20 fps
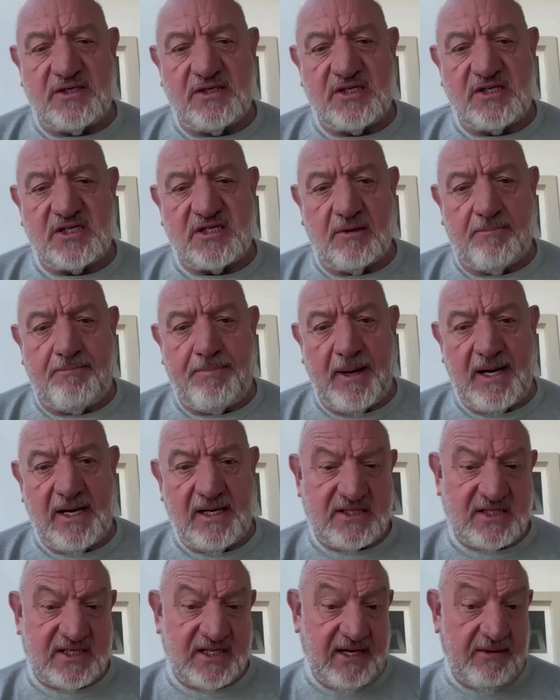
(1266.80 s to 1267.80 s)
the
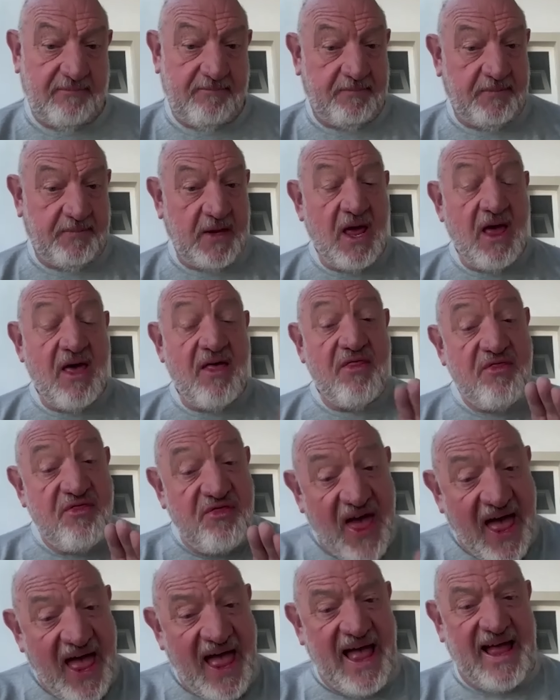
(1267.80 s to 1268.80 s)
stability.
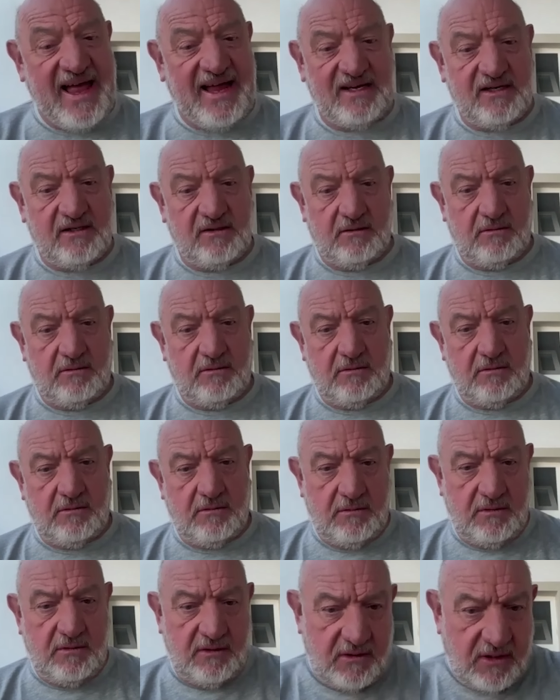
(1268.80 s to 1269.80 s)
That
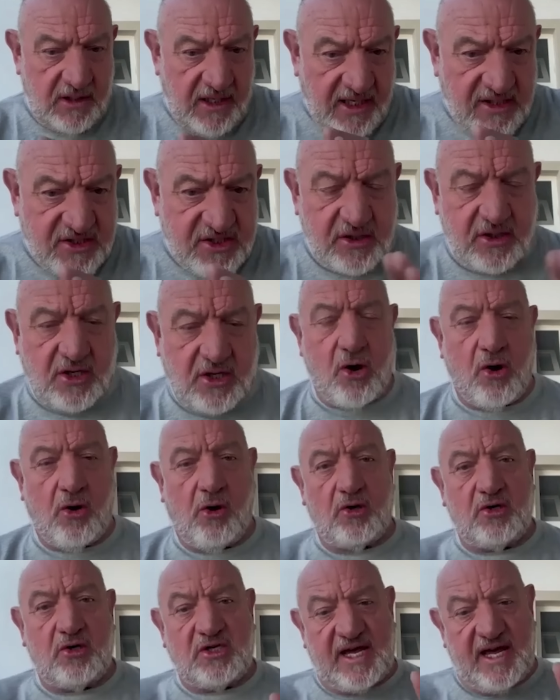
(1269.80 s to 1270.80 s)
is the
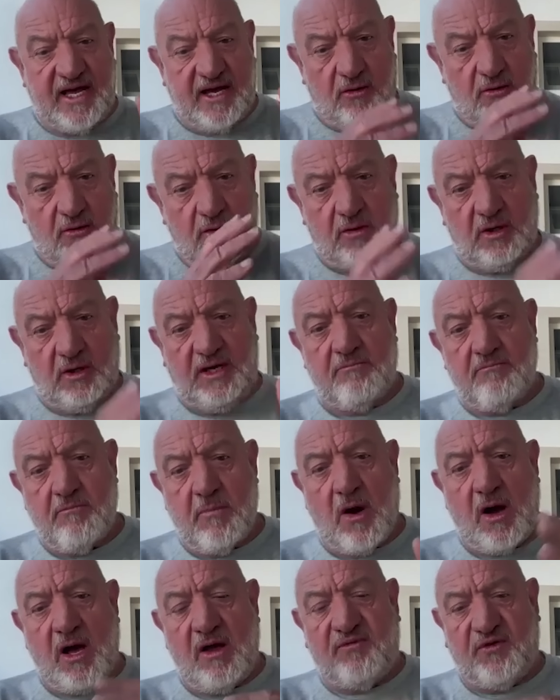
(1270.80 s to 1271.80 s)
cocktail, in
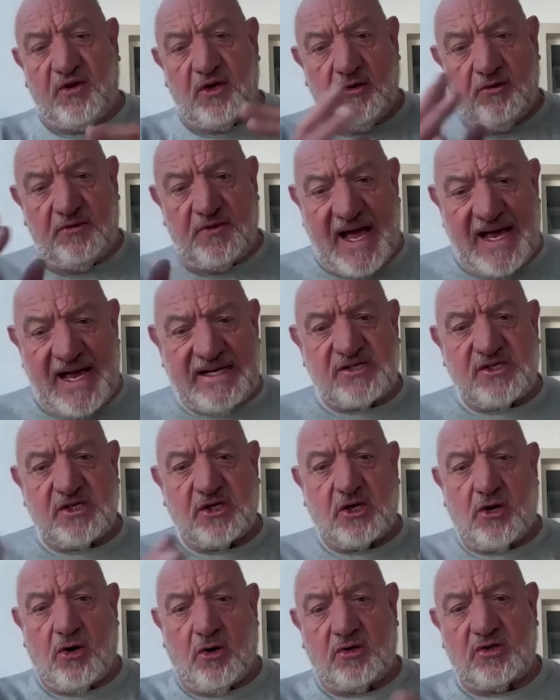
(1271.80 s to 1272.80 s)
my view. That's the
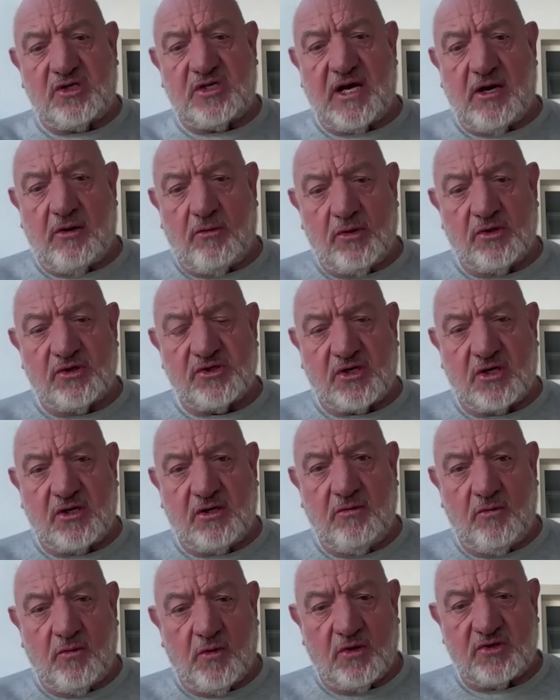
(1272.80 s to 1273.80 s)
cocktail,
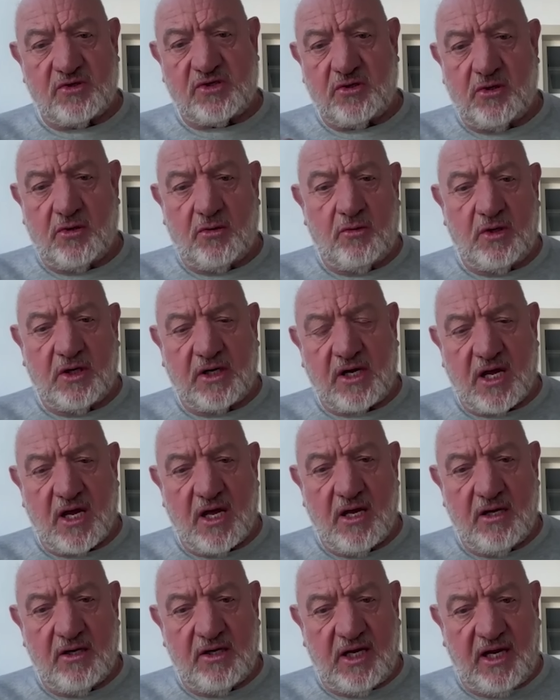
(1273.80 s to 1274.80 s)
what's all
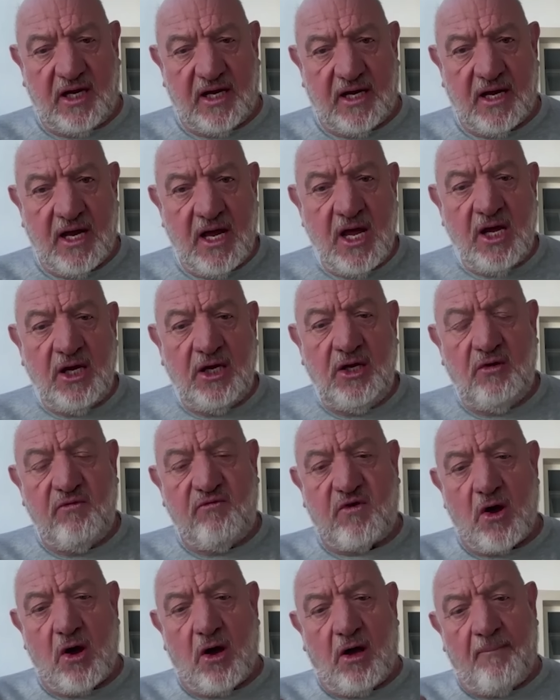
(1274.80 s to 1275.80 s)
occurred here.
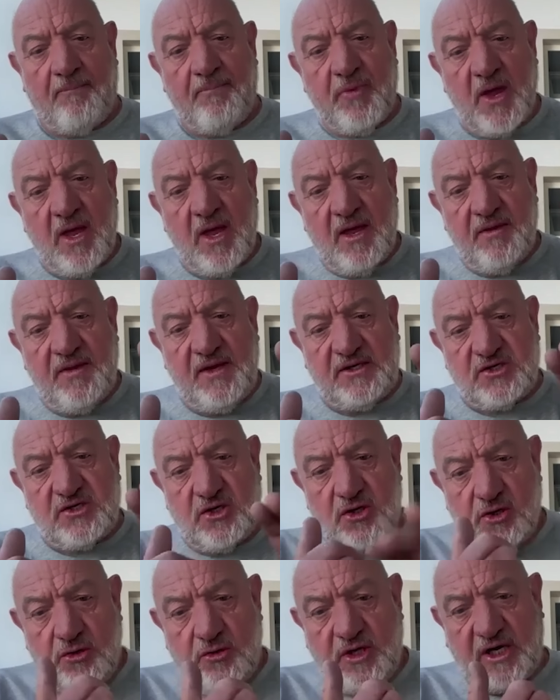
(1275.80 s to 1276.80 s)
You've got this
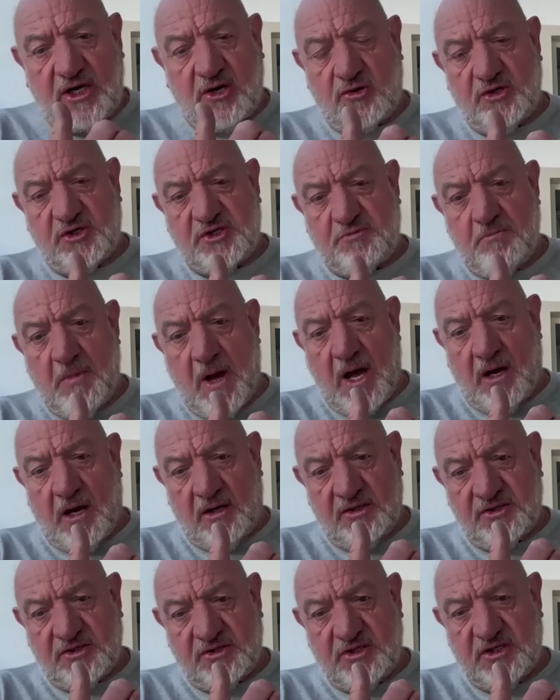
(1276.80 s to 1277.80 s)
ludicrous
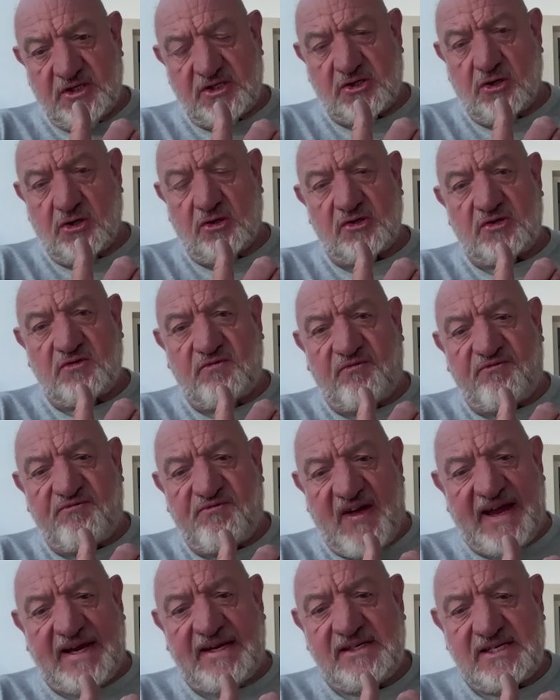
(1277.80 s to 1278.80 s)
mast that's got
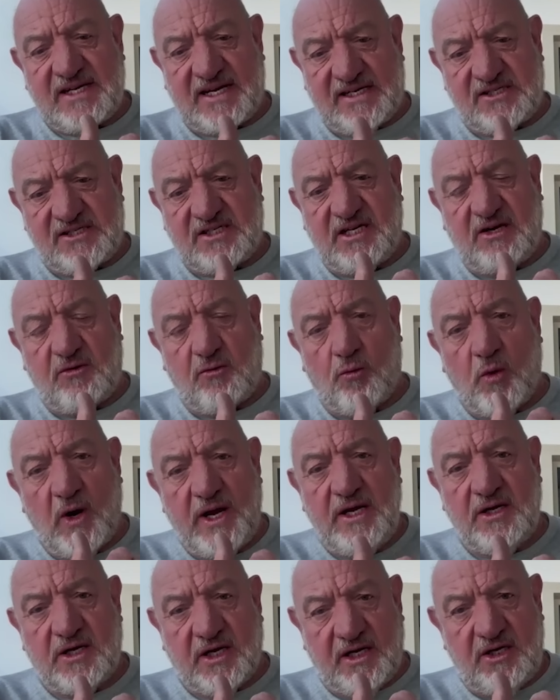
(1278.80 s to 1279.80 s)
fantastic
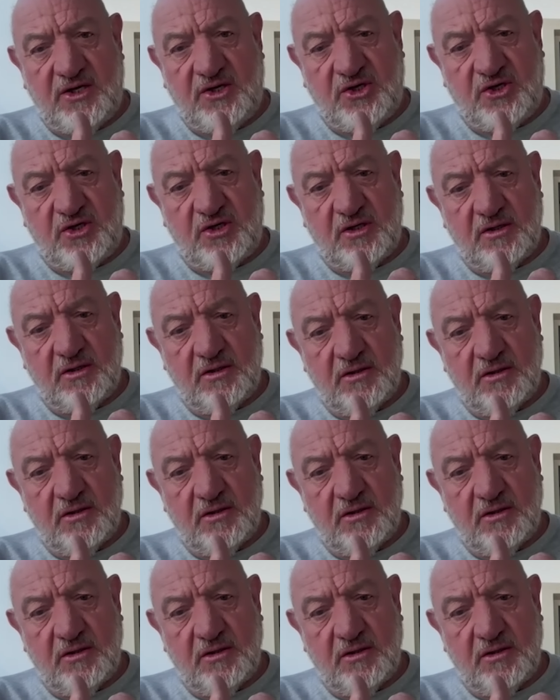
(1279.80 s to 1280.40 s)
windage.